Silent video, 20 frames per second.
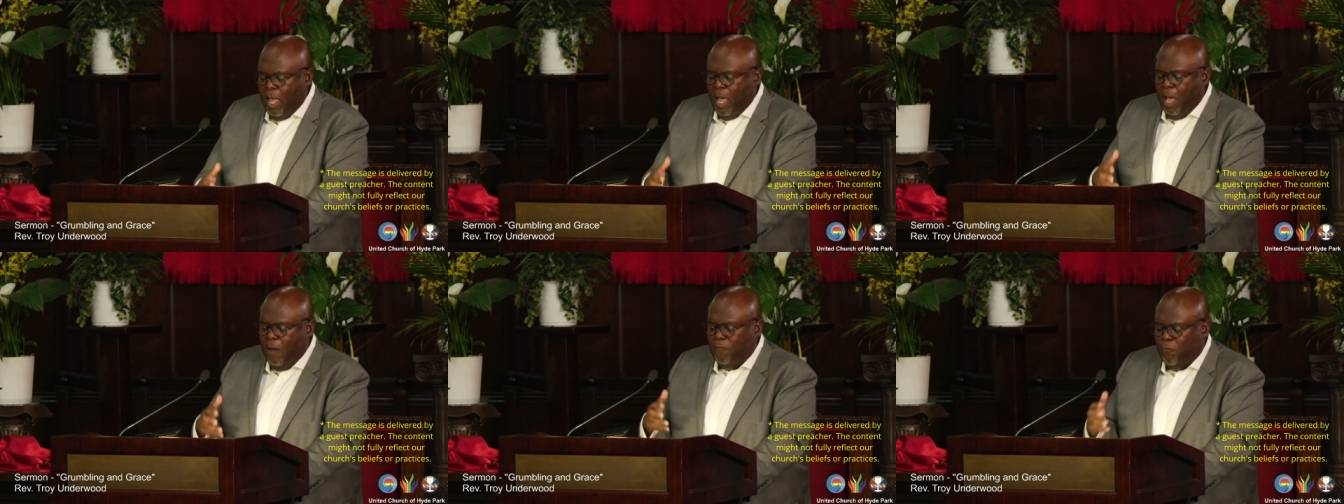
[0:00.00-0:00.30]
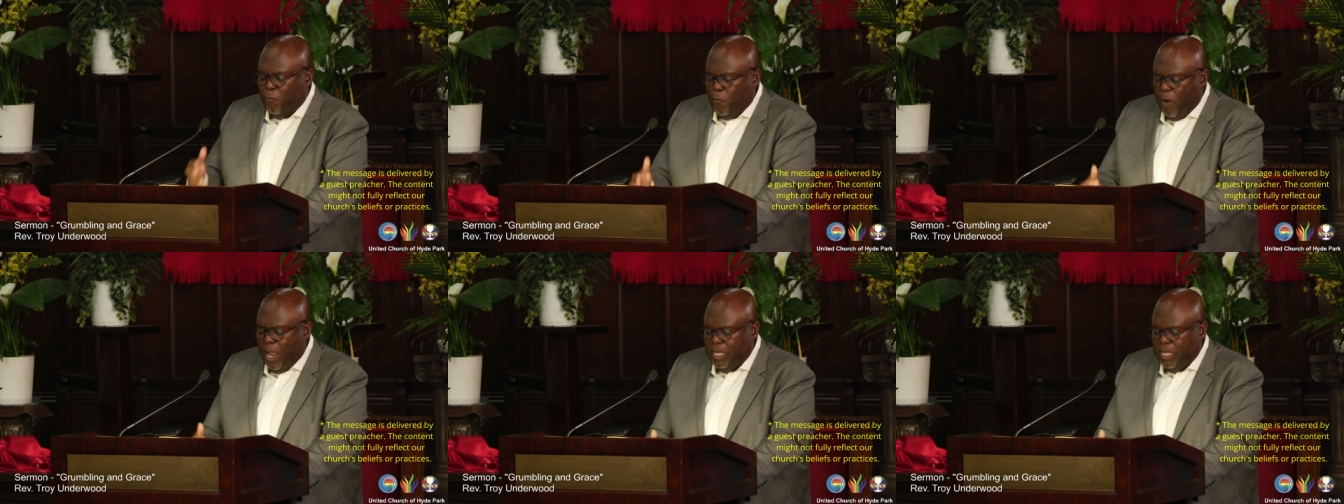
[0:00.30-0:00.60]
of
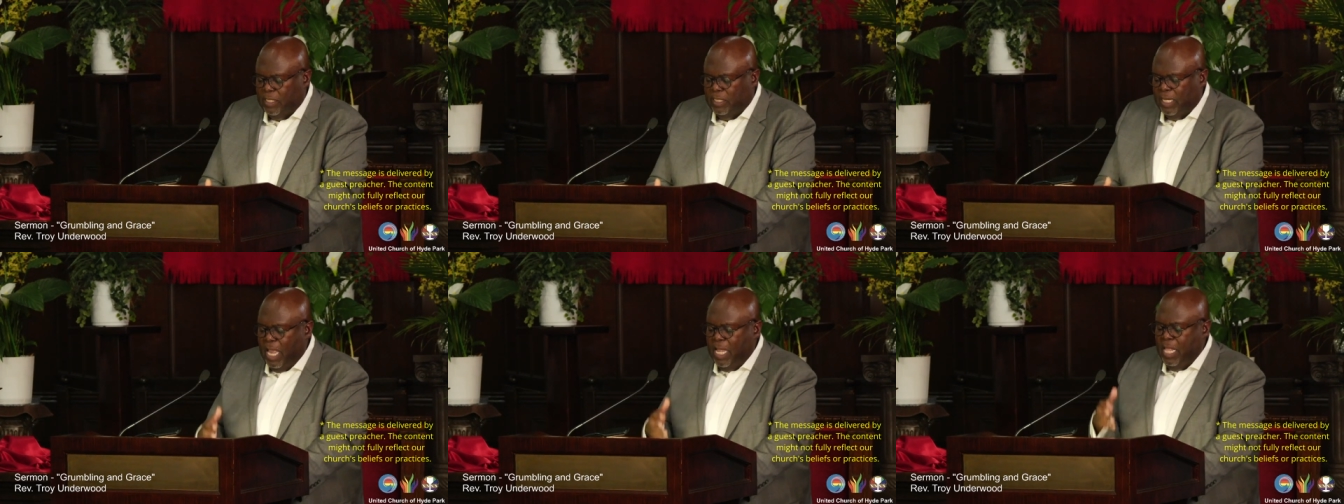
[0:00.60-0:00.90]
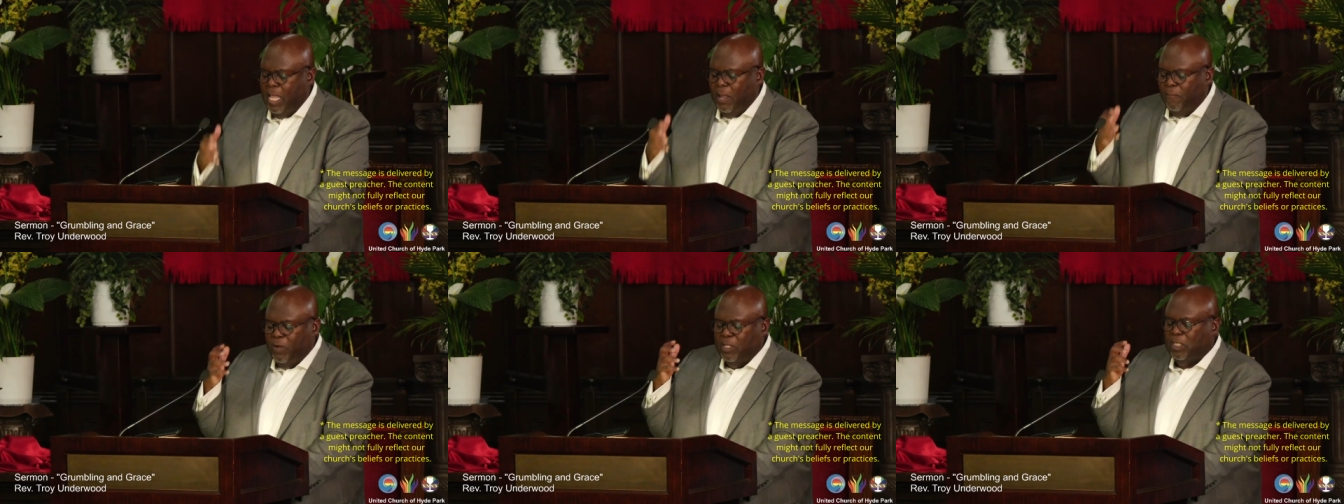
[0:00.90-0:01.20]
grace
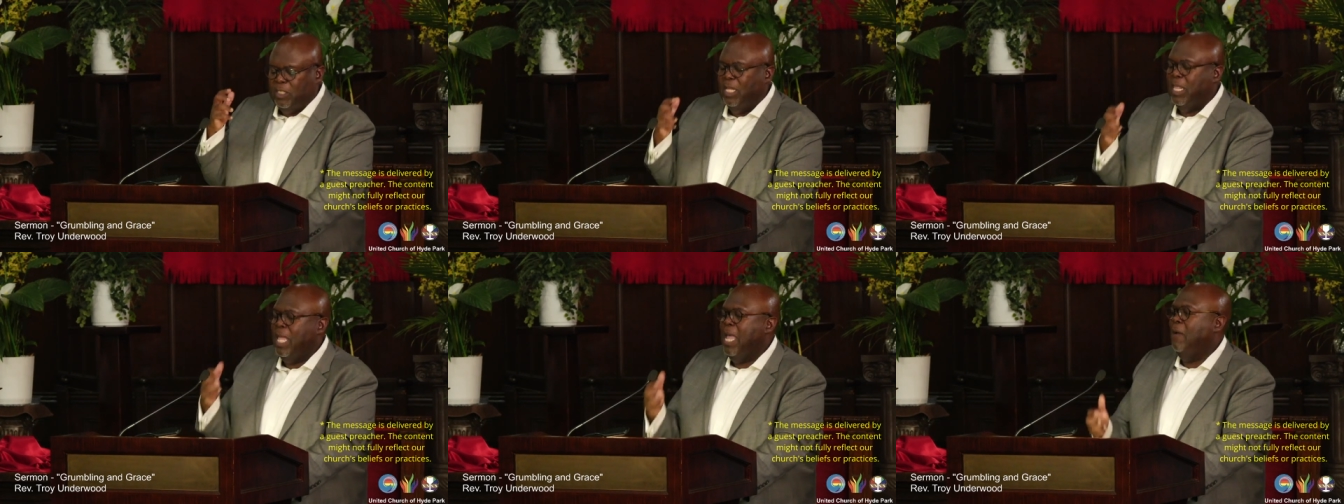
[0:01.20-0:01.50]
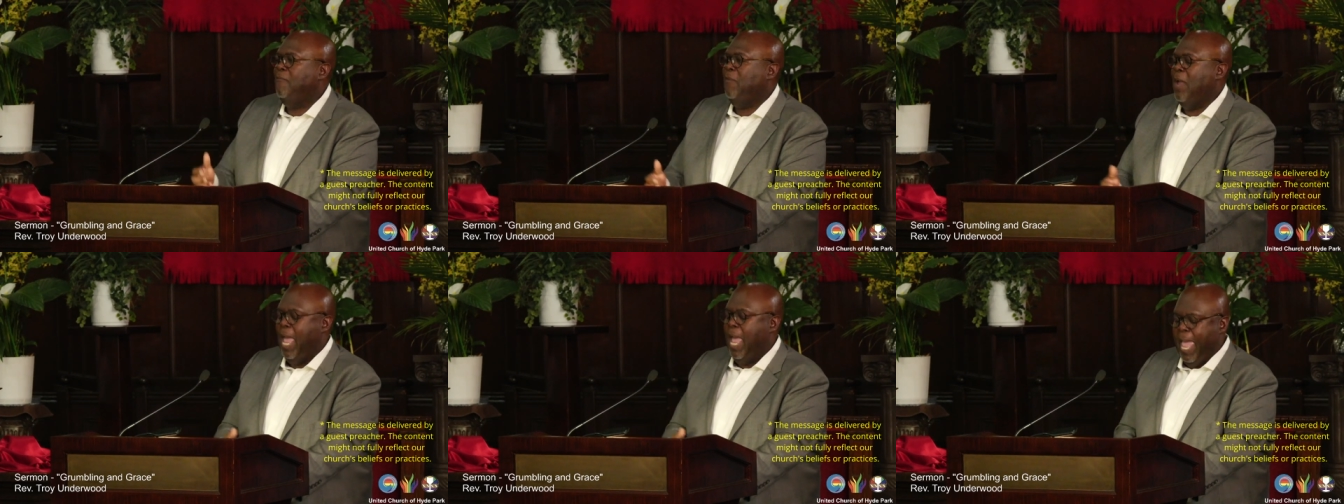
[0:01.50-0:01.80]
any of us could
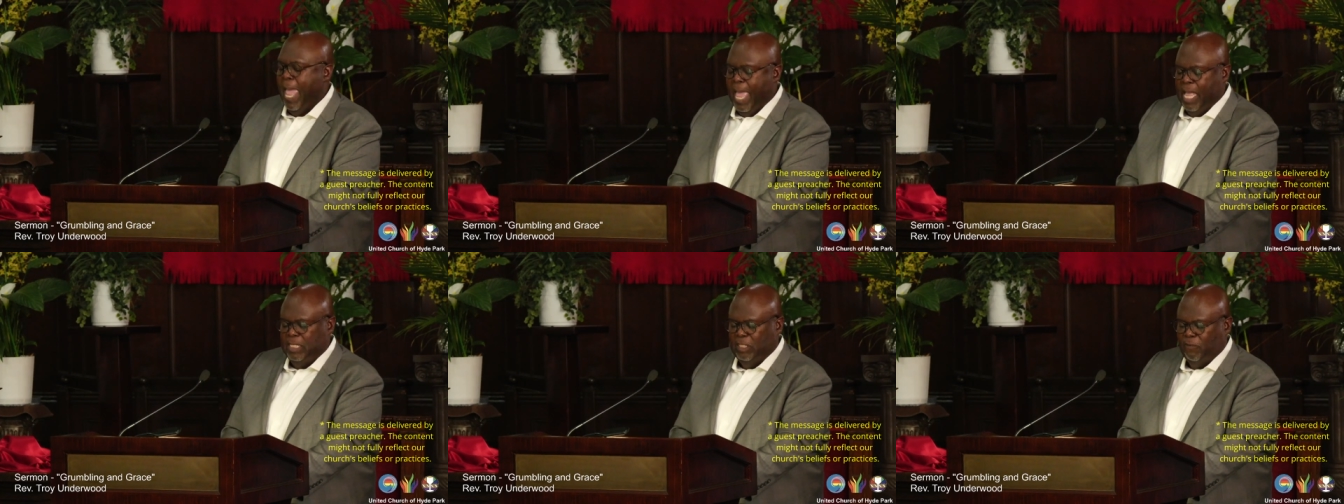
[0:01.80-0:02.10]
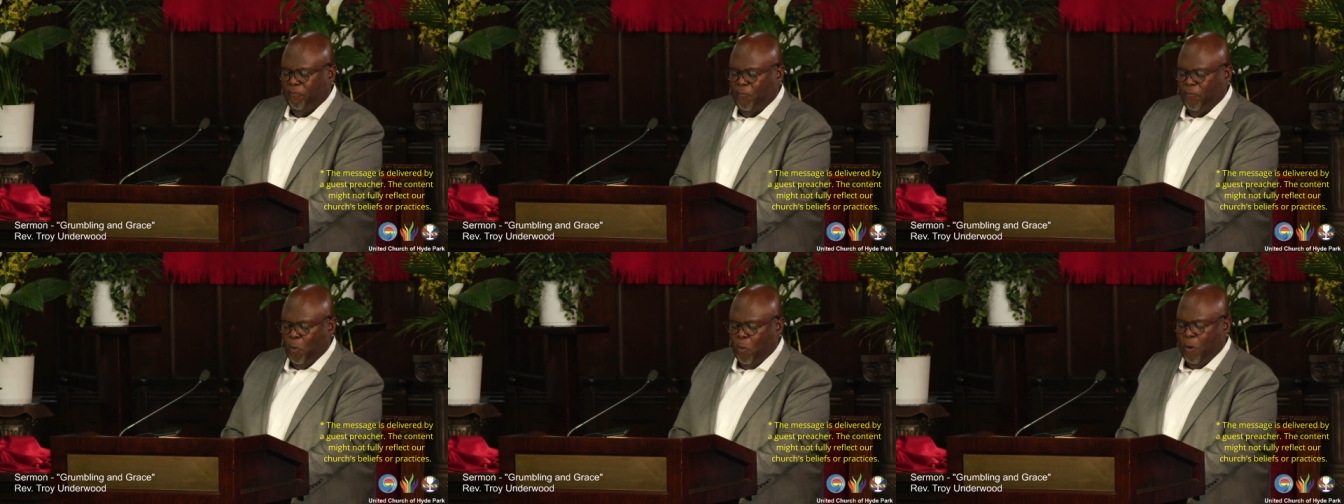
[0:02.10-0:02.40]
ever ask
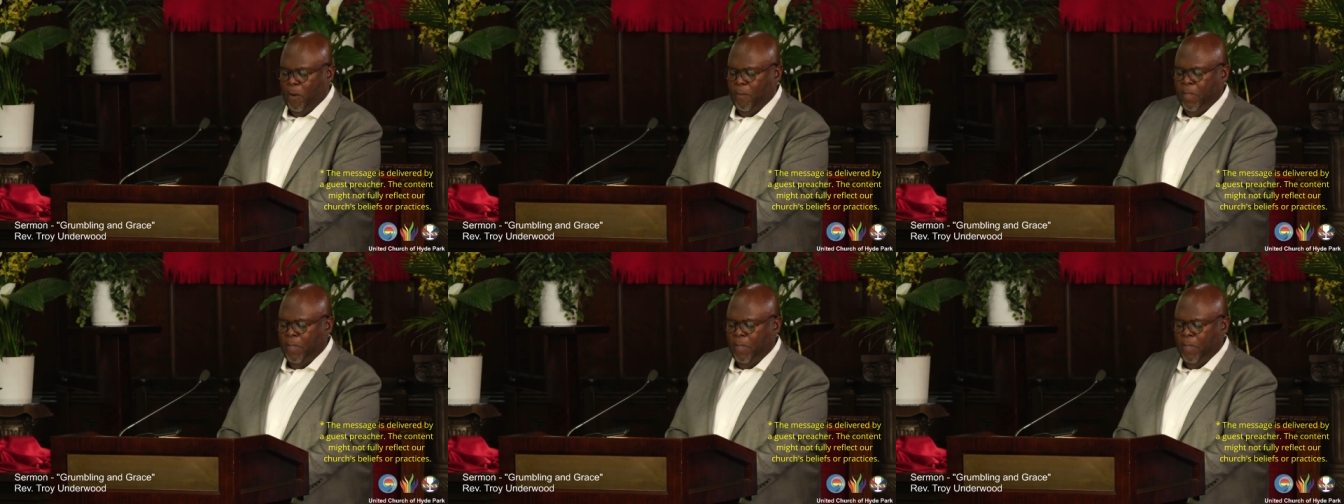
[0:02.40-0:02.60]
for.